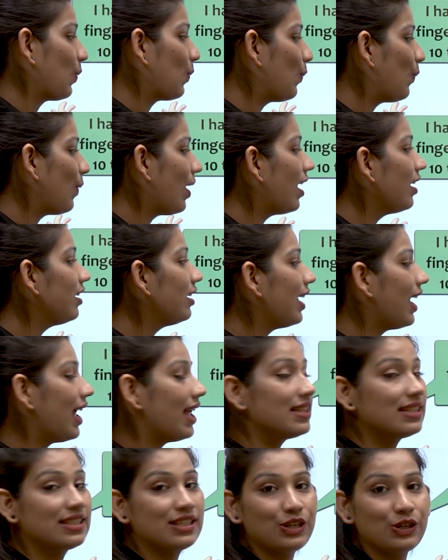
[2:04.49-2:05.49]
1
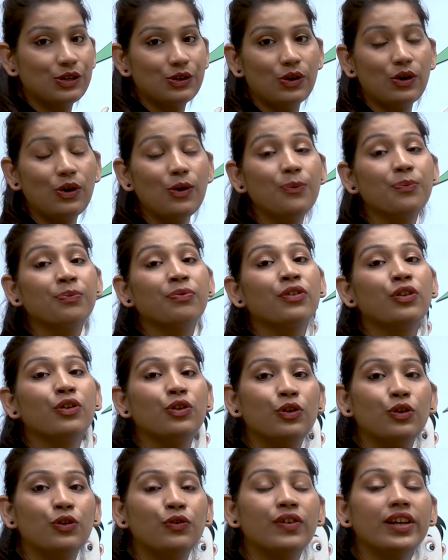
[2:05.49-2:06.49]
and 0,
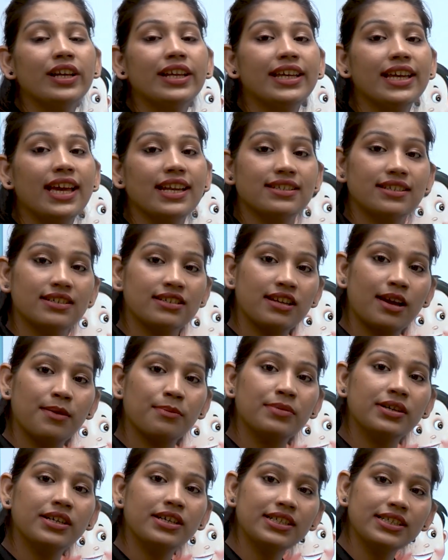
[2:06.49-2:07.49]
you will get a
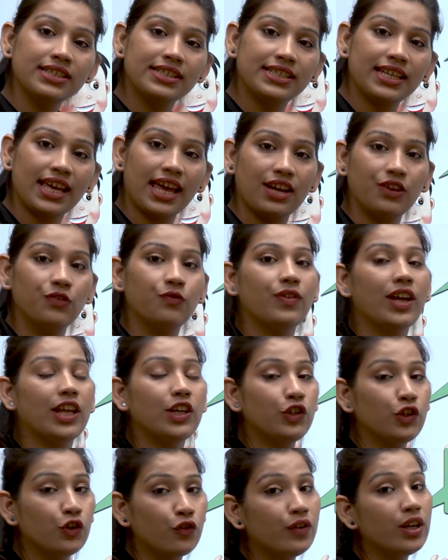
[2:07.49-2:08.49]
number 10.
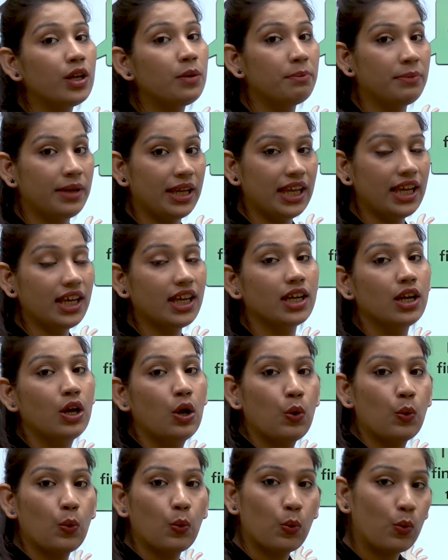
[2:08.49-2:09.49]
When you will make
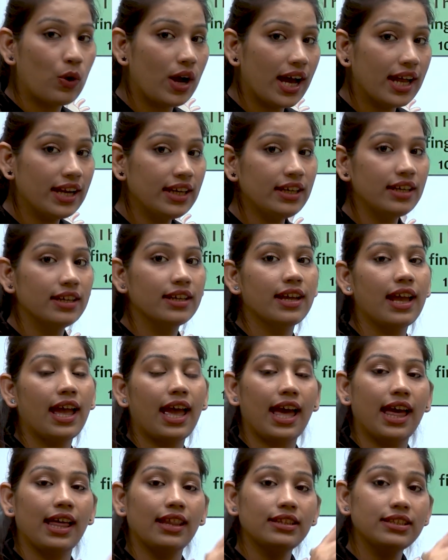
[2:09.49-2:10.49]
1
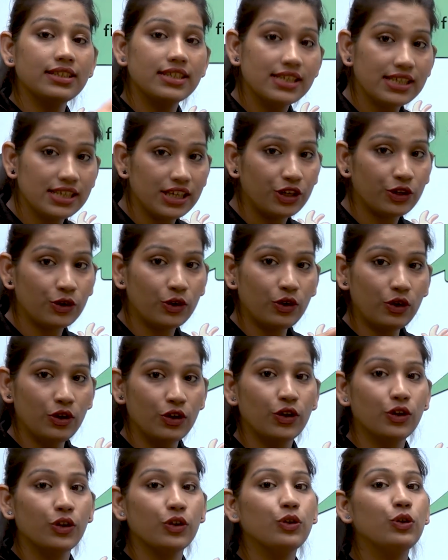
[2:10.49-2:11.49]
and 0,
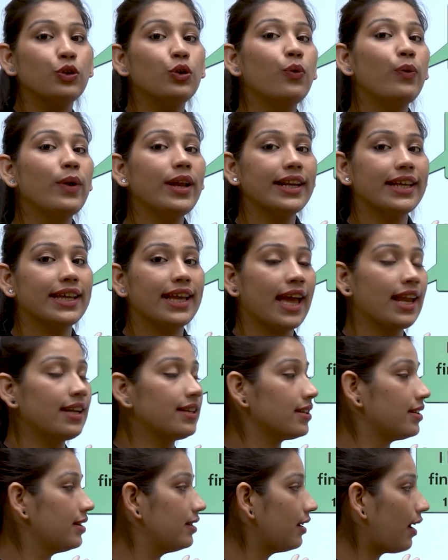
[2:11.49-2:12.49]
you will
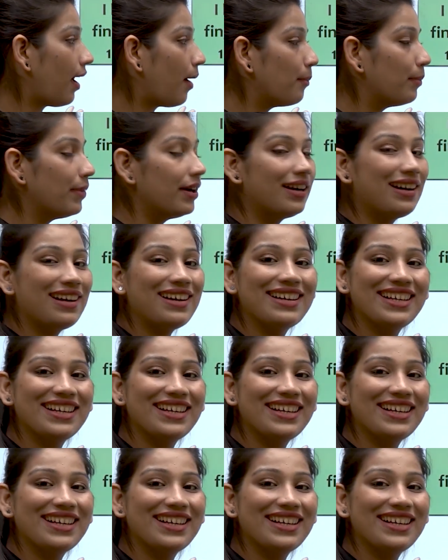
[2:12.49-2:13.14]
get number